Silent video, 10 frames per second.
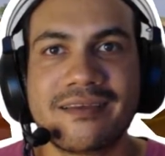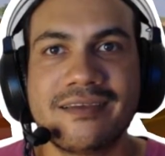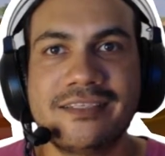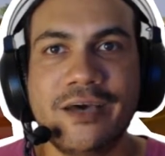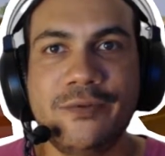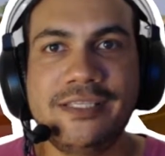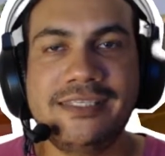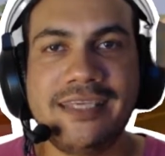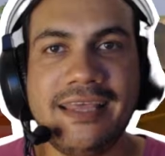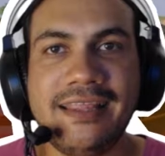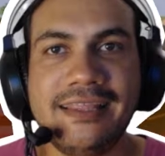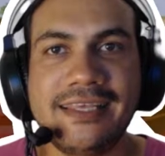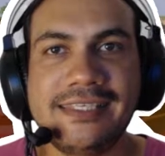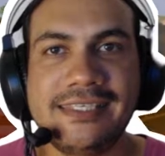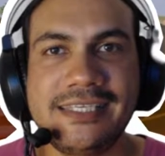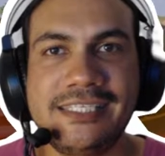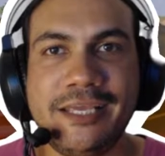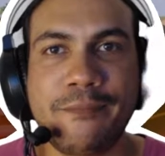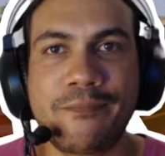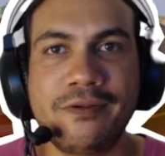So I wouldn't say that this is a
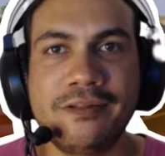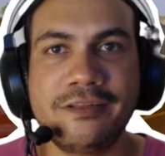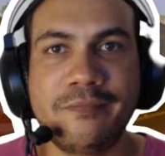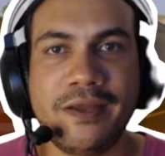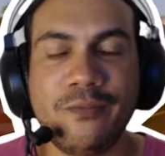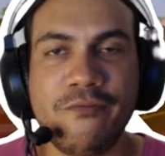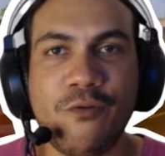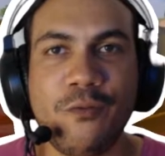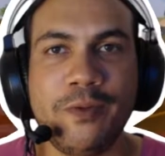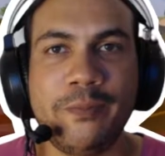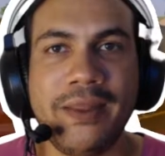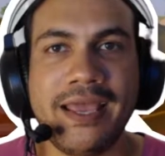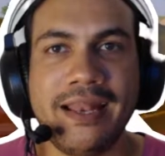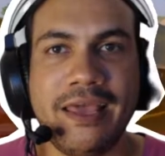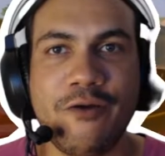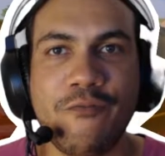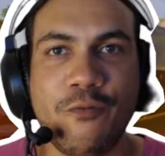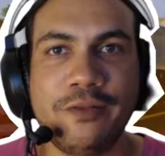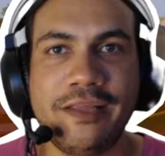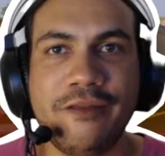cheap build, but we've all been playing Lego
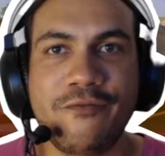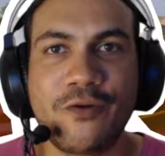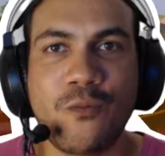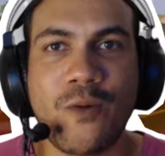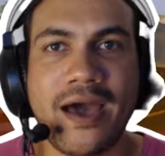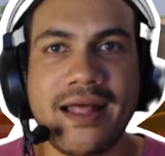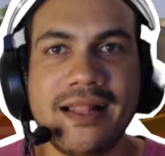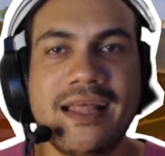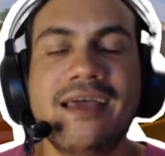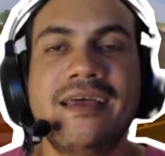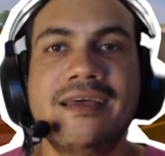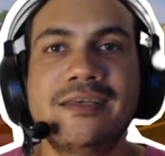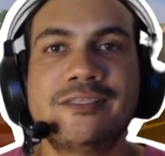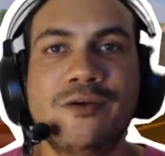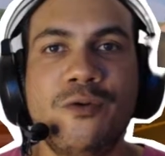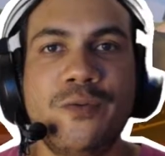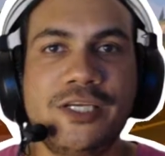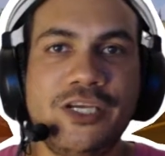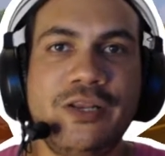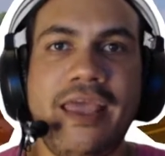Fortnite for a while, so we
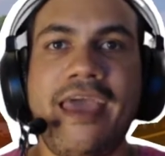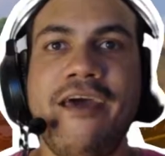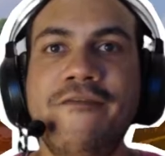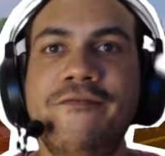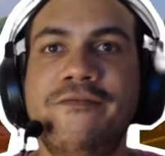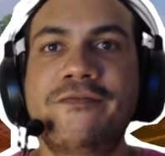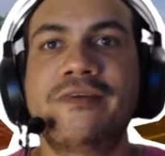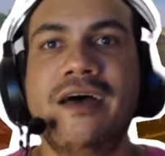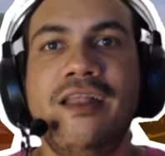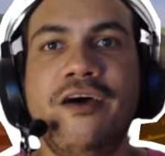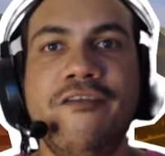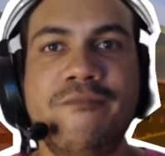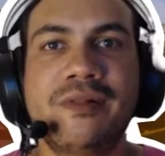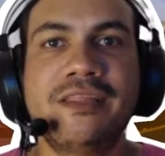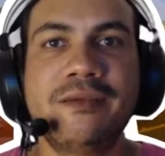should have a lot of building